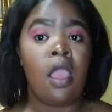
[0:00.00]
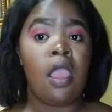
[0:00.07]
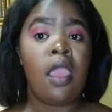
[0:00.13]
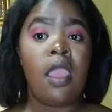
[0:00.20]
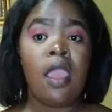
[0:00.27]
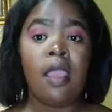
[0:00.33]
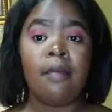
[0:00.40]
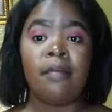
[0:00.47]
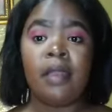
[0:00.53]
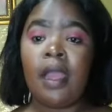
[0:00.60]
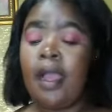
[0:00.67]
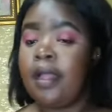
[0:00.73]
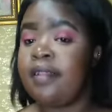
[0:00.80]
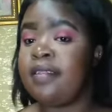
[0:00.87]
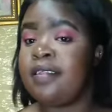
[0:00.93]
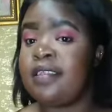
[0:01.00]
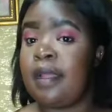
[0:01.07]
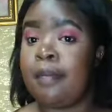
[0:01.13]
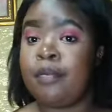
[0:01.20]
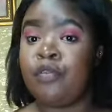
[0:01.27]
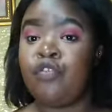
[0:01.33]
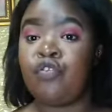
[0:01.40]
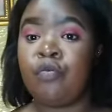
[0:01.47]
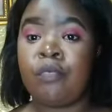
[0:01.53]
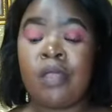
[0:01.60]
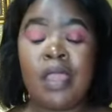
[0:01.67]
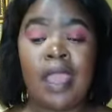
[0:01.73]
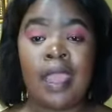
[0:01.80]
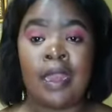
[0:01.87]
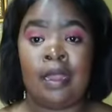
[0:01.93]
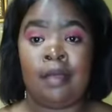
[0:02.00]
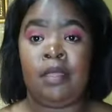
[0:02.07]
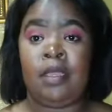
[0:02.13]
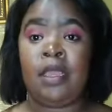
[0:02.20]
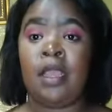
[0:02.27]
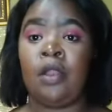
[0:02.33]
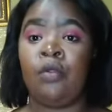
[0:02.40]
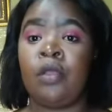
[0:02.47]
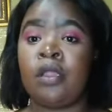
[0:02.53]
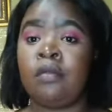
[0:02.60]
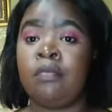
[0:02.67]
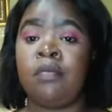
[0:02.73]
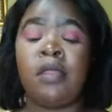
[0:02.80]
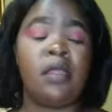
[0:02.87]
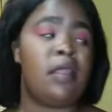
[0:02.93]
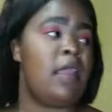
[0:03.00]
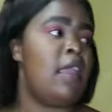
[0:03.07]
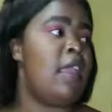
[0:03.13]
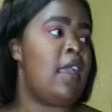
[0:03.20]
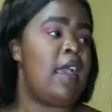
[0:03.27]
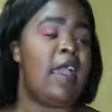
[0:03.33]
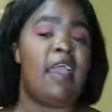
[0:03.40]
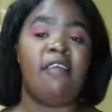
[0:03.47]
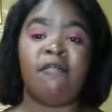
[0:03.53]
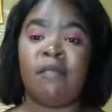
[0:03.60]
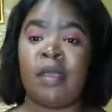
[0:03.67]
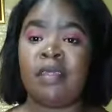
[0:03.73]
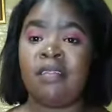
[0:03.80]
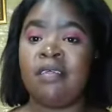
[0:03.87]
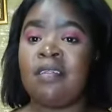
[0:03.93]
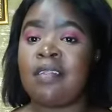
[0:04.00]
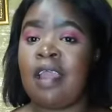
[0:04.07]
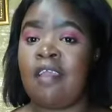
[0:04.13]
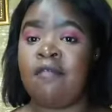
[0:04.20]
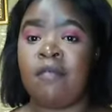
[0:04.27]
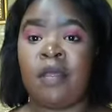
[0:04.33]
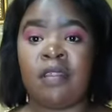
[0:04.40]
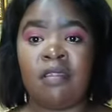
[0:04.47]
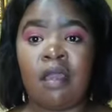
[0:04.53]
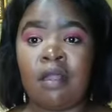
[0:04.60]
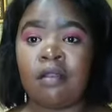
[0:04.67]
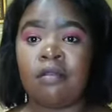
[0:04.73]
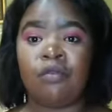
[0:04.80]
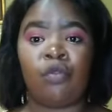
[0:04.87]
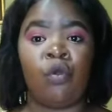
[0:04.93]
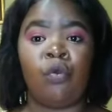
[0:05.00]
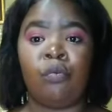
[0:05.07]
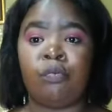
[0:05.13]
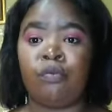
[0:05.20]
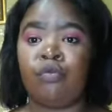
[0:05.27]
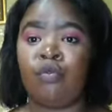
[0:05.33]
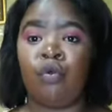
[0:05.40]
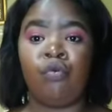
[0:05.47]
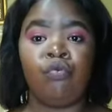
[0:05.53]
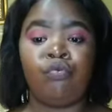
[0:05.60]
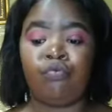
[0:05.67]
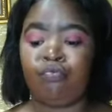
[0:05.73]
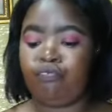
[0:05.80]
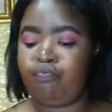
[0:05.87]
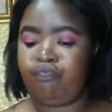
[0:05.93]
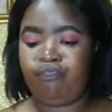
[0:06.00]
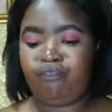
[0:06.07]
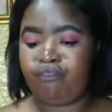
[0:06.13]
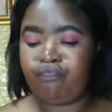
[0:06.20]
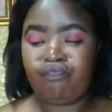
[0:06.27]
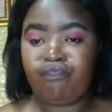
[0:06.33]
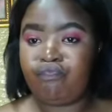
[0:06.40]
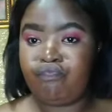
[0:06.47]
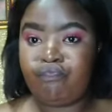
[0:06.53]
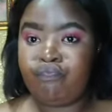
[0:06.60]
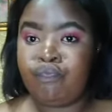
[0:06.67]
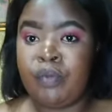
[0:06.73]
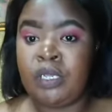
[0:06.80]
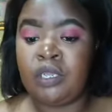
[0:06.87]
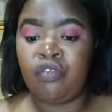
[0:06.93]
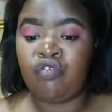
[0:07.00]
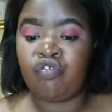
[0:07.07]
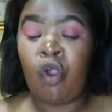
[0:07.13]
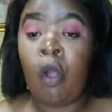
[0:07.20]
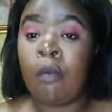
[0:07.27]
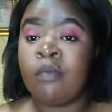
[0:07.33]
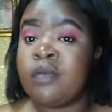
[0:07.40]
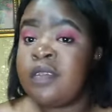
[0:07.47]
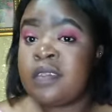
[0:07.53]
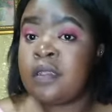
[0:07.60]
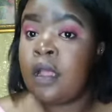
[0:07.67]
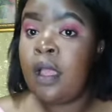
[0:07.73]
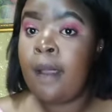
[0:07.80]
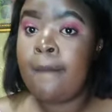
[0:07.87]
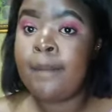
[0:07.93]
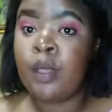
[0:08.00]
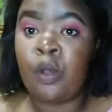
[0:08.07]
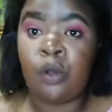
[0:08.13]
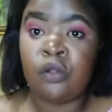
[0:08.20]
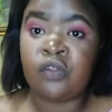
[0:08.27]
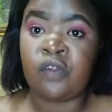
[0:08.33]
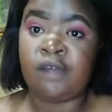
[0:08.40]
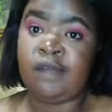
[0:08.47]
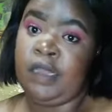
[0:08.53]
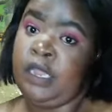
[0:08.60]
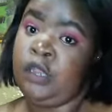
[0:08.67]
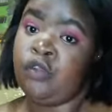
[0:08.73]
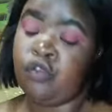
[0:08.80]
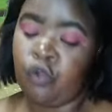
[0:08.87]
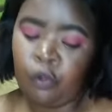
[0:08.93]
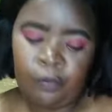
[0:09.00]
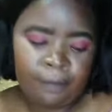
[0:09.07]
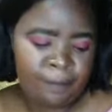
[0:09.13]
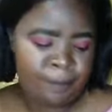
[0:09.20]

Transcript: Hey, this happened to me and I'm here. Look at me. I have my this, I have my that. Don't be promised because of Lento.